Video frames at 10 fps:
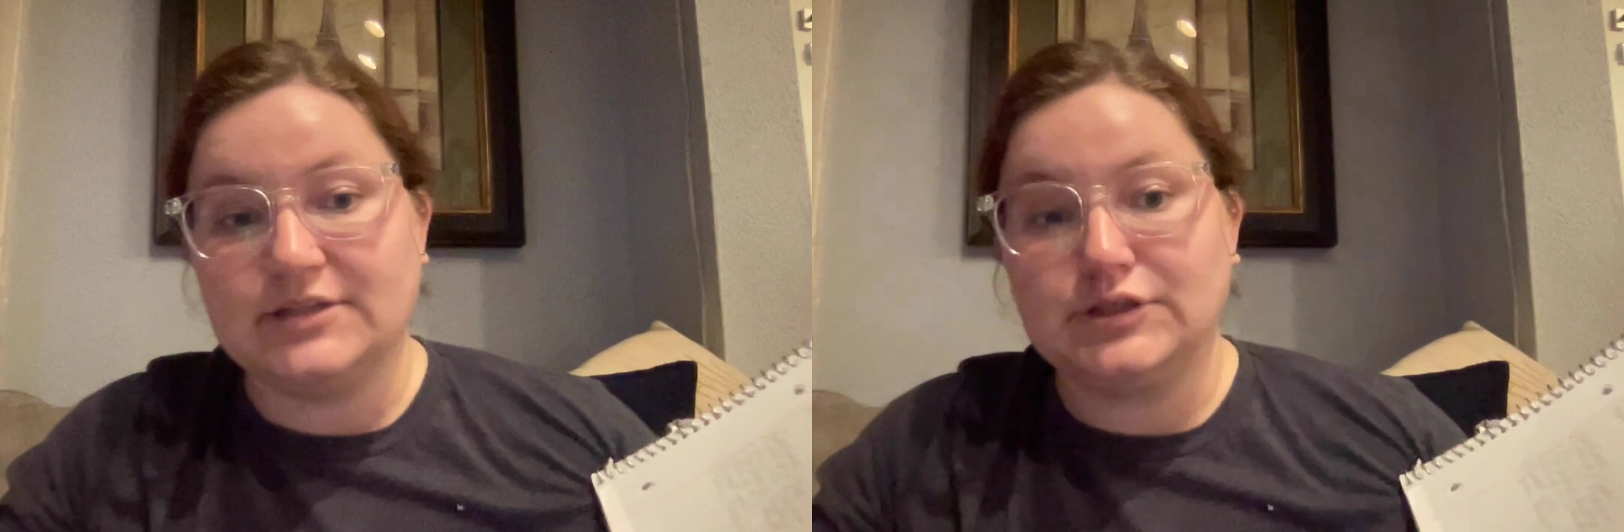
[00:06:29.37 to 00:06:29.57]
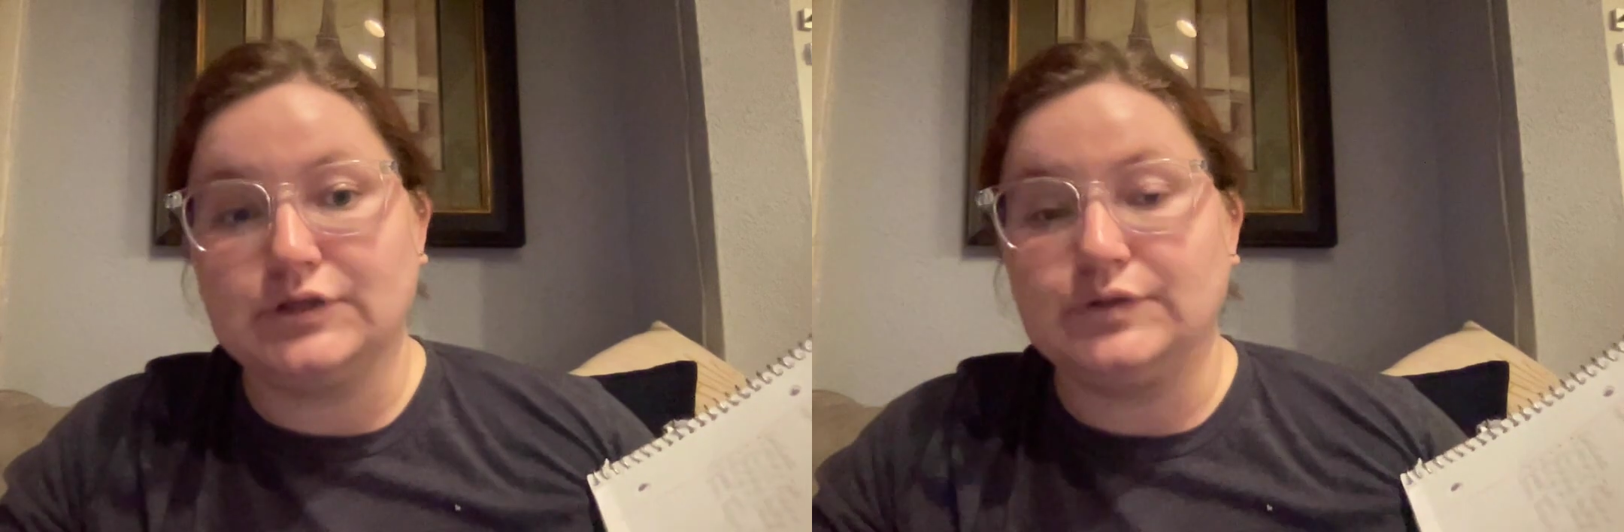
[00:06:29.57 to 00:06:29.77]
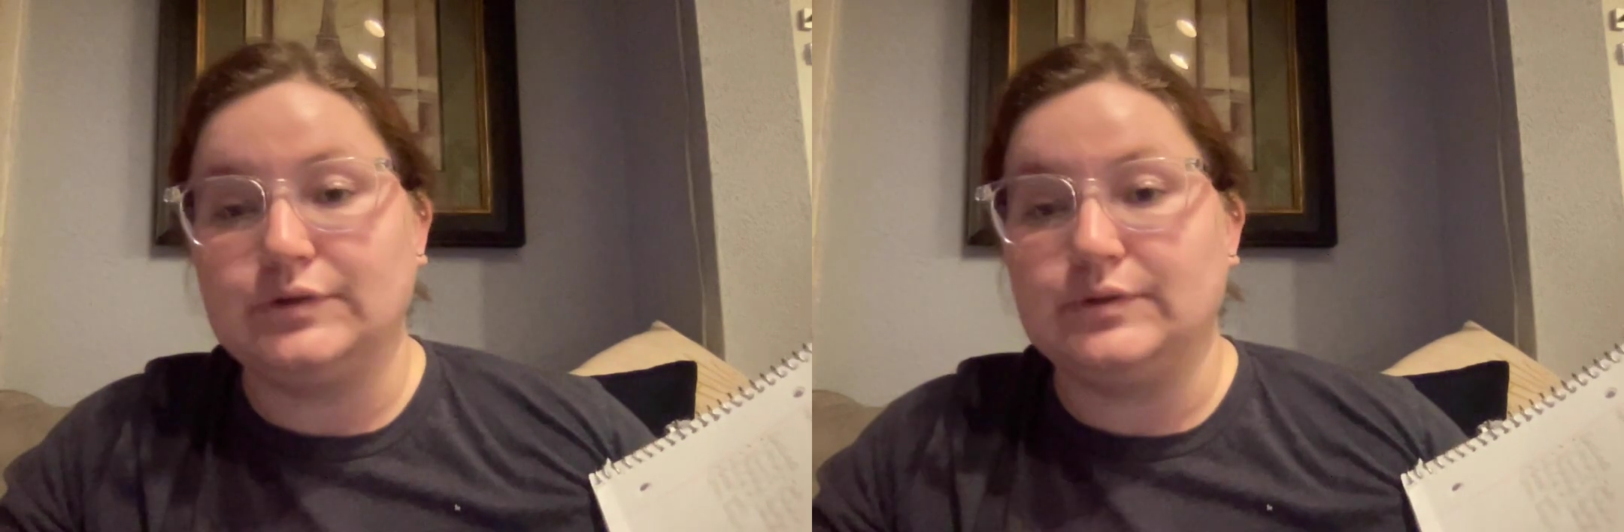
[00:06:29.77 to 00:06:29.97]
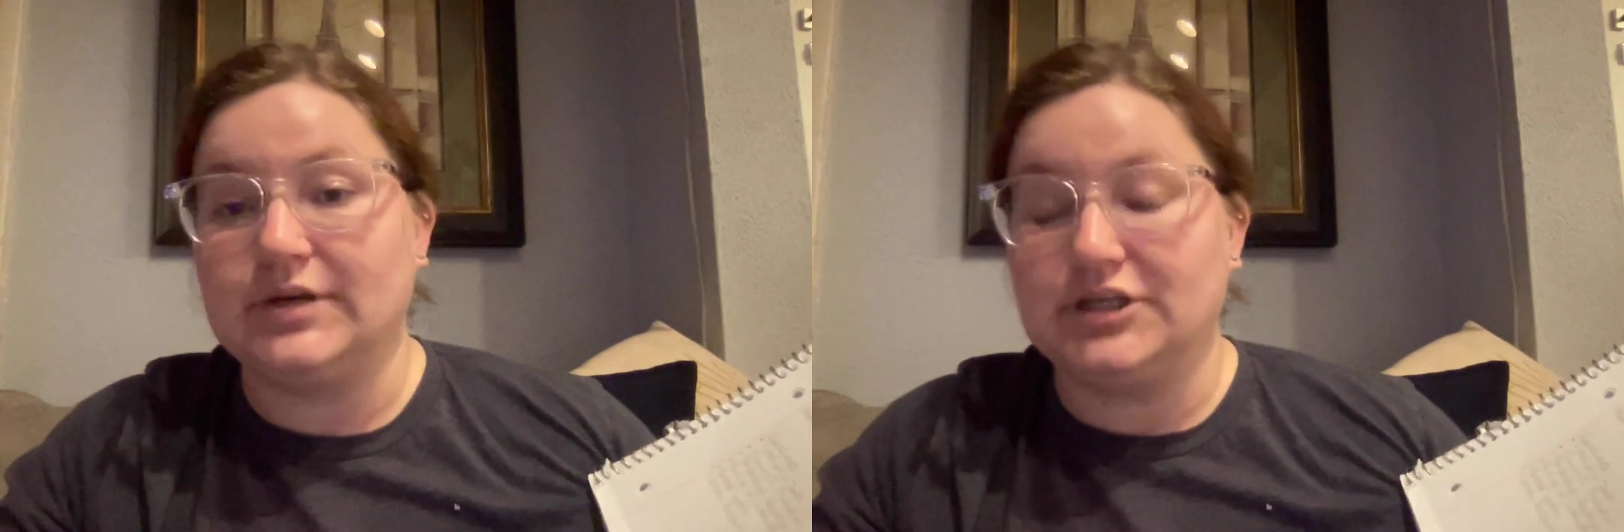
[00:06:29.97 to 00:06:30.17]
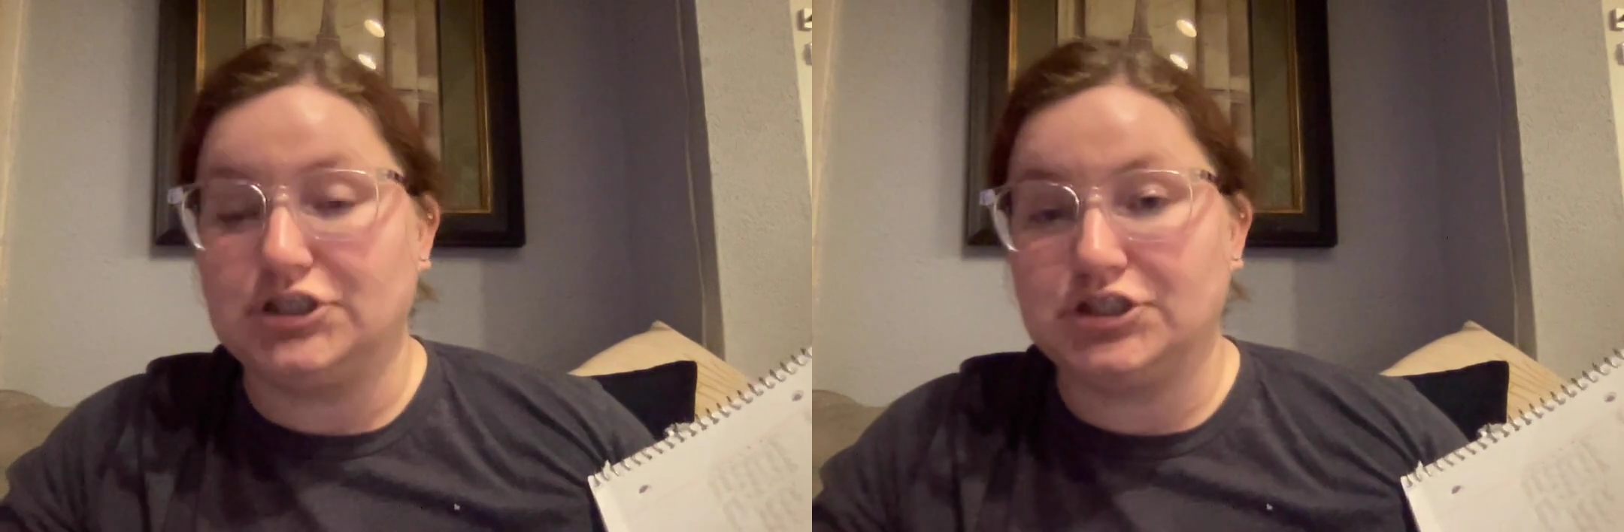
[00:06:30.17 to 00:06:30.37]
to
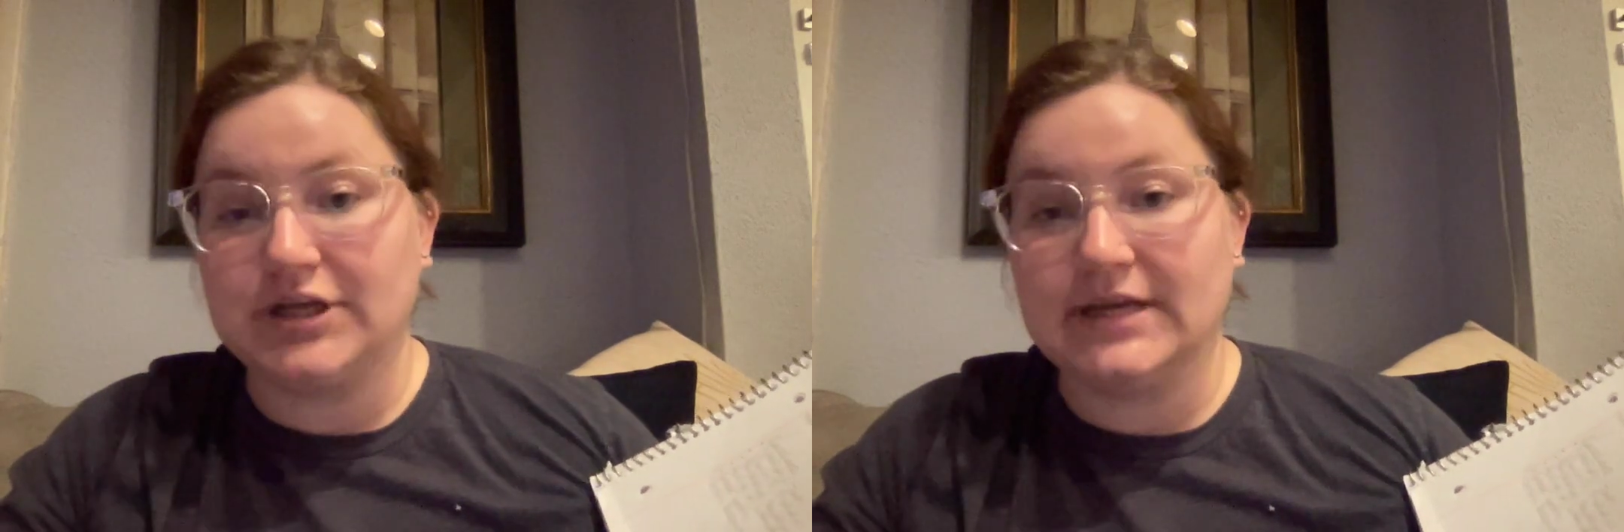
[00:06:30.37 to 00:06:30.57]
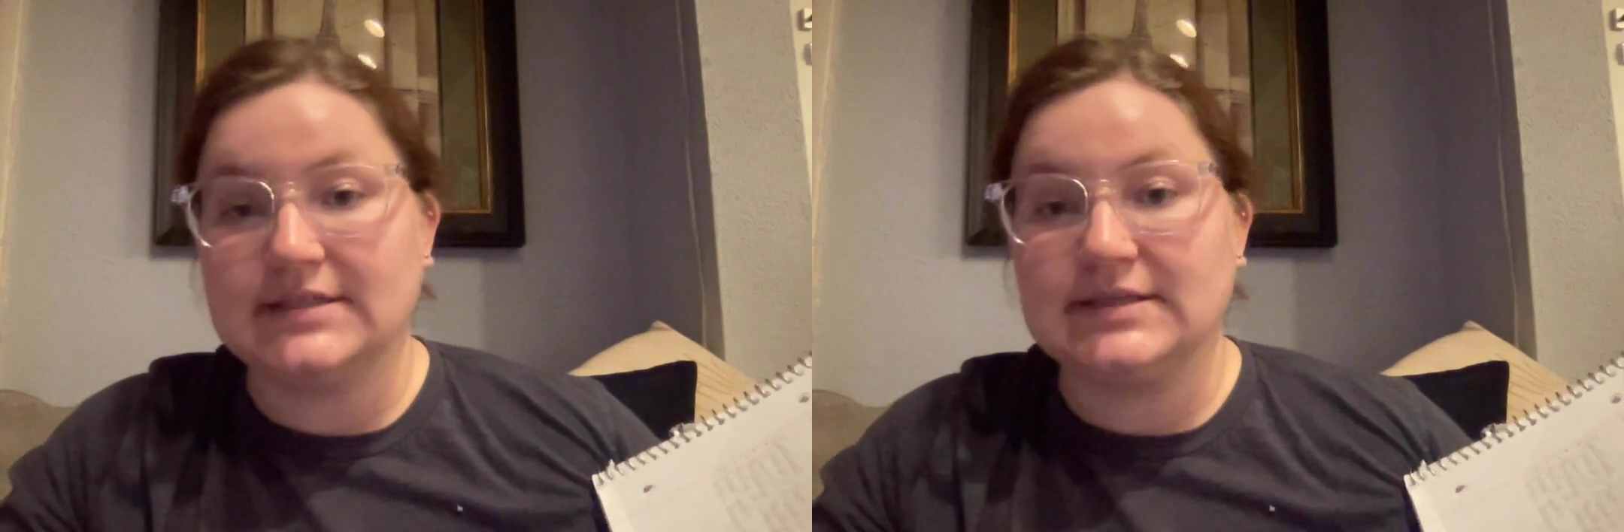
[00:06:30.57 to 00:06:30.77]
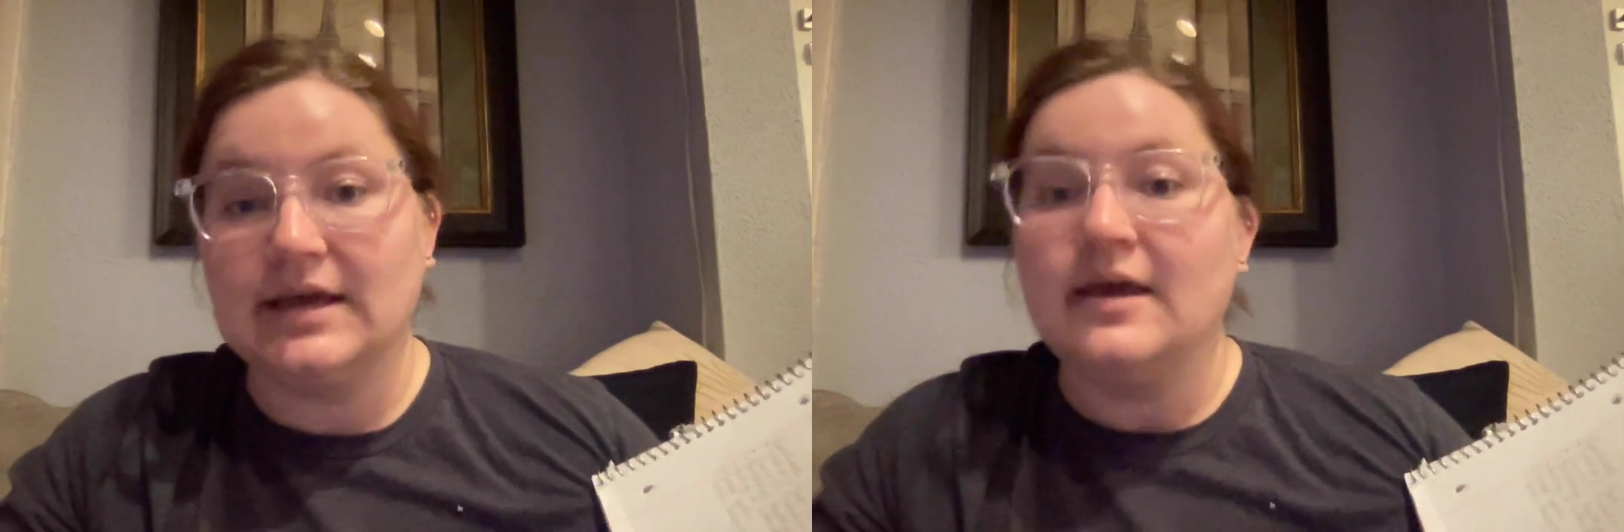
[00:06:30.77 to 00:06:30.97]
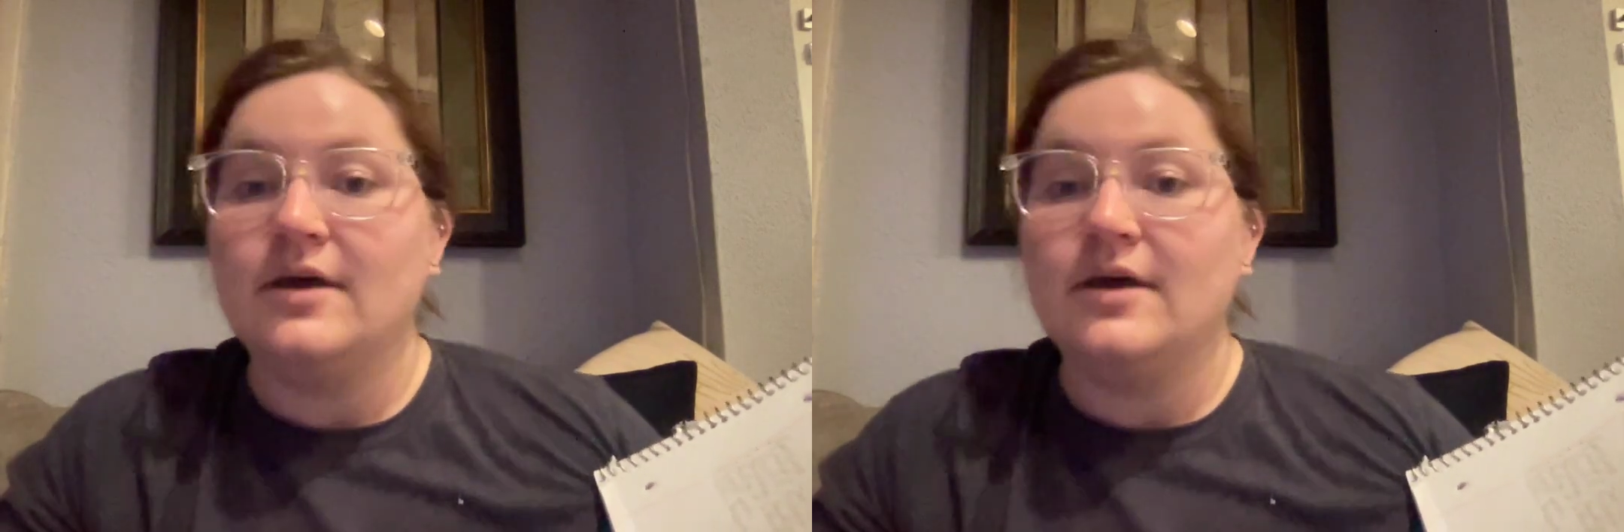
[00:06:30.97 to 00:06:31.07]
constrict